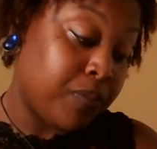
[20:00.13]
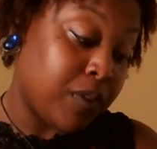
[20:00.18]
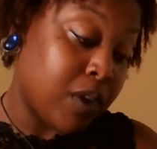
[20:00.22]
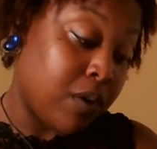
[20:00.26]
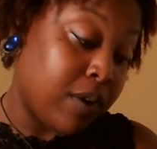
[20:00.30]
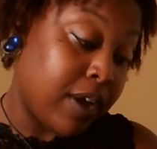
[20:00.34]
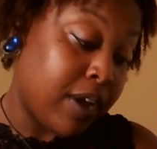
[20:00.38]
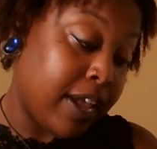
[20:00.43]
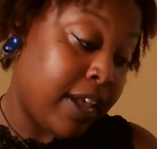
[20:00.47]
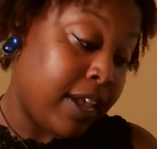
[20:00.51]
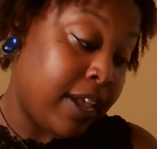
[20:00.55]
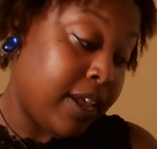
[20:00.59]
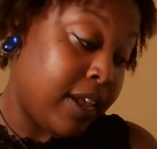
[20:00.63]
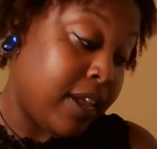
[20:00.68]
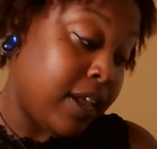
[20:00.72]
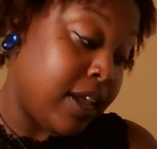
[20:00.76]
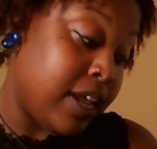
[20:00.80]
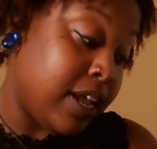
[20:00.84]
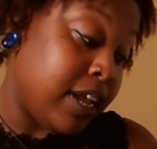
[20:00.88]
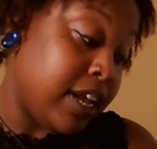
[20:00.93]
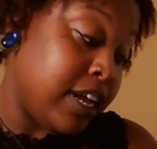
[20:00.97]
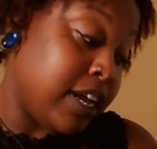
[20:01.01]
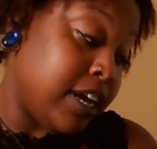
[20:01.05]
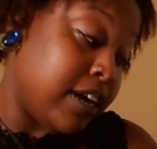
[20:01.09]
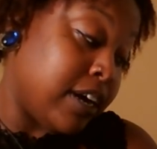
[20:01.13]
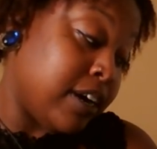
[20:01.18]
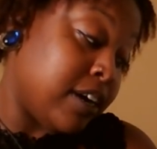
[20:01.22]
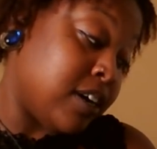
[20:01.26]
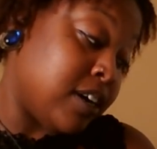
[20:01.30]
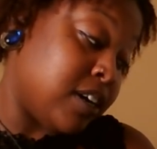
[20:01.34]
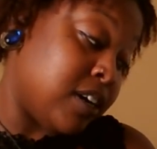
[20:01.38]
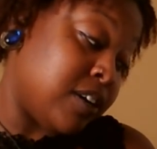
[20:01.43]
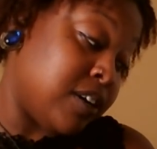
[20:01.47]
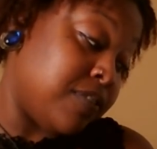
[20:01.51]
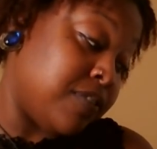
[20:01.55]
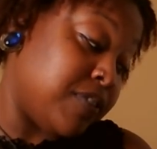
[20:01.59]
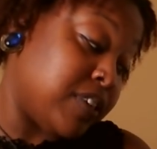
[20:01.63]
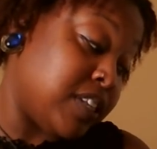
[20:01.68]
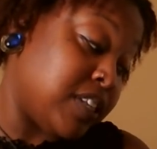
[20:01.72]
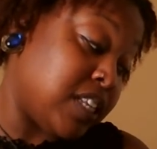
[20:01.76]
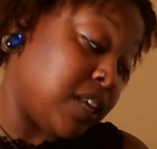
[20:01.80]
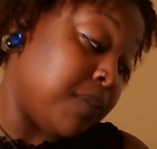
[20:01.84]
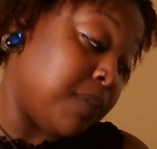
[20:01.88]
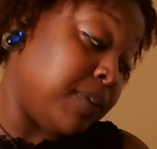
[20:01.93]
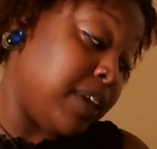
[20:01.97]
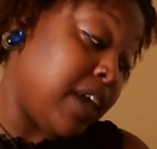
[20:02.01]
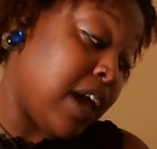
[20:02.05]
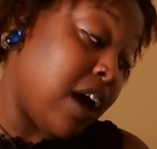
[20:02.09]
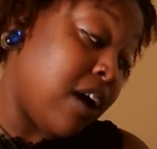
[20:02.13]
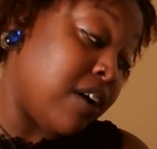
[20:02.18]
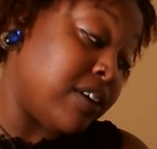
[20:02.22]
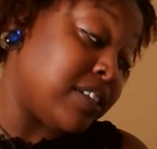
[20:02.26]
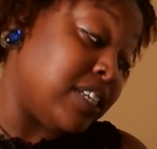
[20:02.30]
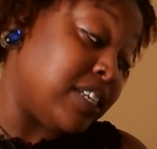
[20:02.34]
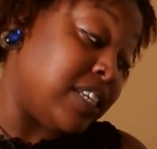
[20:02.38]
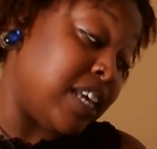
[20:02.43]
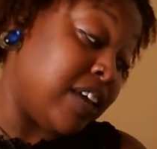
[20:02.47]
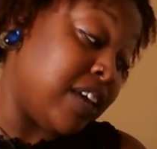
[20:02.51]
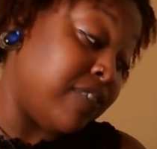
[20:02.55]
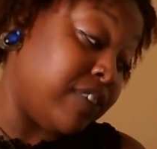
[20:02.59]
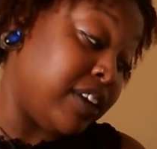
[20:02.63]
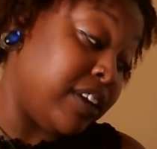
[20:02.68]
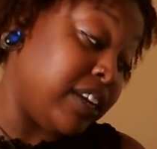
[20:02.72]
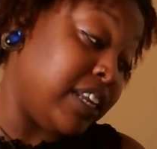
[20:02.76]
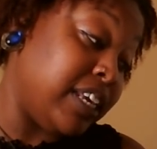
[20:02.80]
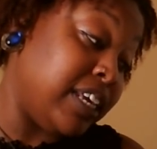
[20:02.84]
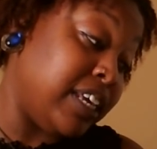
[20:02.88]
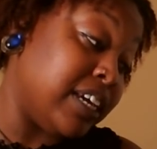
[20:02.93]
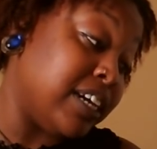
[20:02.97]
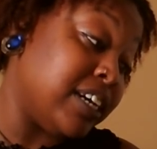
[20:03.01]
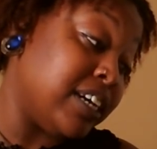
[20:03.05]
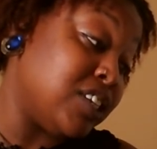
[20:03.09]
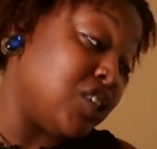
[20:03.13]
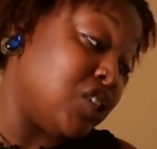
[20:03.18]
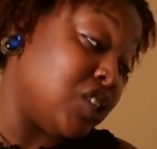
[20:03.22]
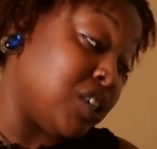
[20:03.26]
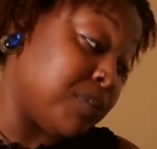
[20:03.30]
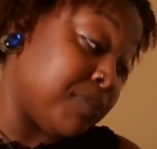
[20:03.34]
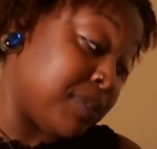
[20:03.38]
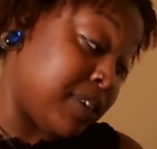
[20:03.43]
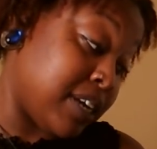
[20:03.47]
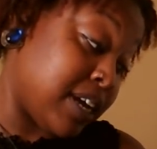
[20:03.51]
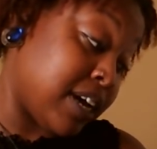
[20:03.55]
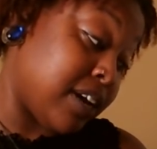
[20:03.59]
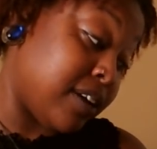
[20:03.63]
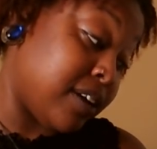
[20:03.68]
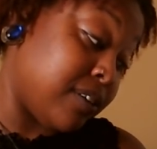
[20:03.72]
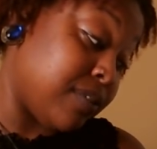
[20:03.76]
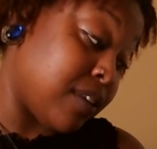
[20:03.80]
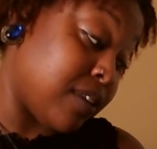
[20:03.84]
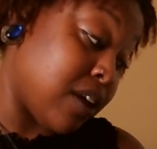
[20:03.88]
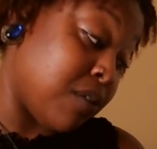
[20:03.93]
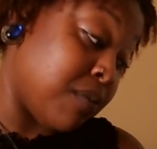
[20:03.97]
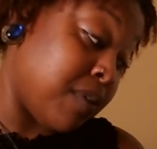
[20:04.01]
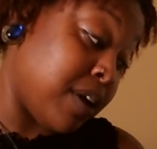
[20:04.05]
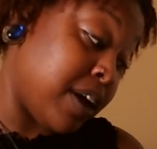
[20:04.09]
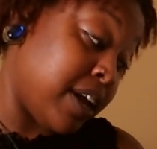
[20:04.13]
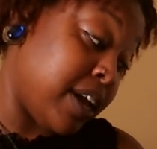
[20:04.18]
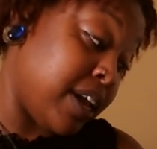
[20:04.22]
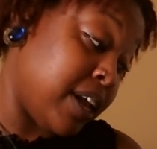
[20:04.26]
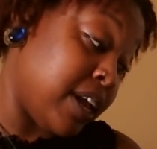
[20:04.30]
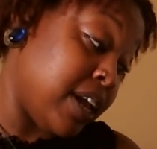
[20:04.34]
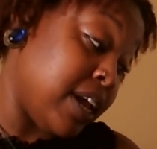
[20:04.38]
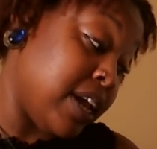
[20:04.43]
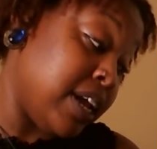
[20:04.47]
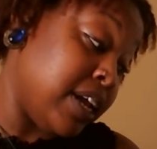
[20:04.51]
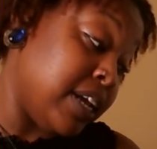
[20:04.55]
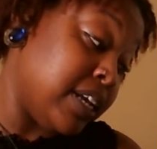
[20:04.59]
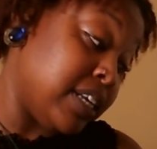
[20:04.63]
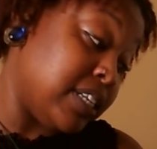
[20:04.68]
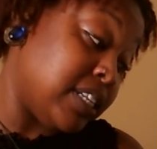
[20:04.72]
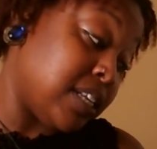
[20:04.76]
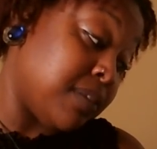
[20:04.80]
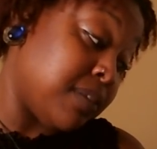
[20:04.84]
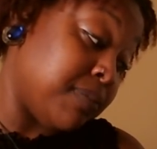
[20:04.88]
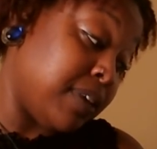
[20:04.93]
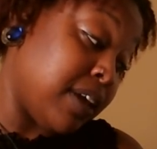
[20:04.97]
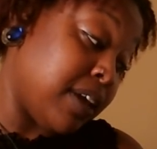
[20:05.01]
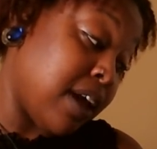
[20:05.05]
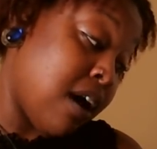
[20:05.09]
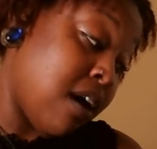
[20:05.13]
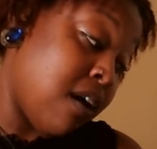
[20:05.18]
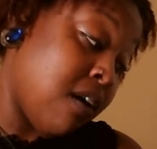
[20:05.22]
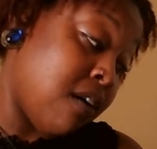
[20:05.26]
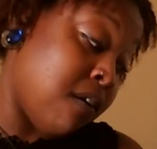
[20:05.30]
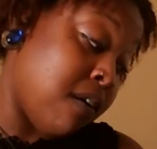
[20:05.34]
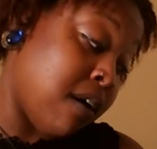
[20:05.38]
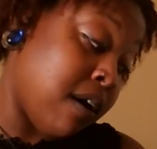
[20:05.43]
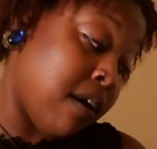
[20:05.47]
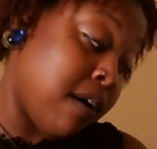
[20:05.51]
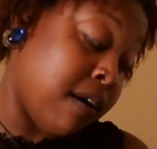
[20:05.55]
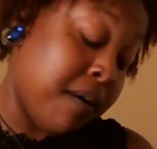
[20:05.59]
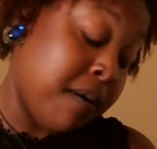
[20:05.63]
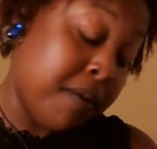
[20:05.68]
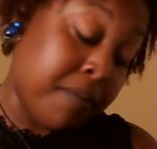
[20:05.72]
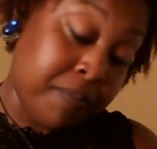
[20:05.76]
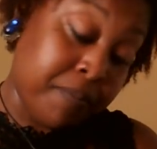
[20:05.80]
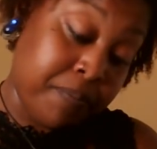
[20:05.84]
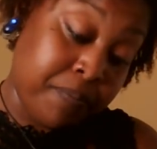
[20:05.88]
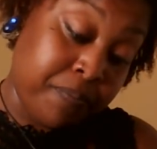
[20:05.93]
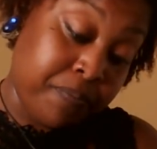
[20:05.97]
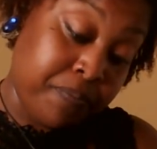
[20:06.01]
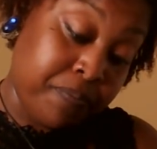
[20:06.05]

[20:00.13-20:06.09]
Okay. Uh, for some of y'all, it's definitely a Gemini. All right. Some of y'all, um,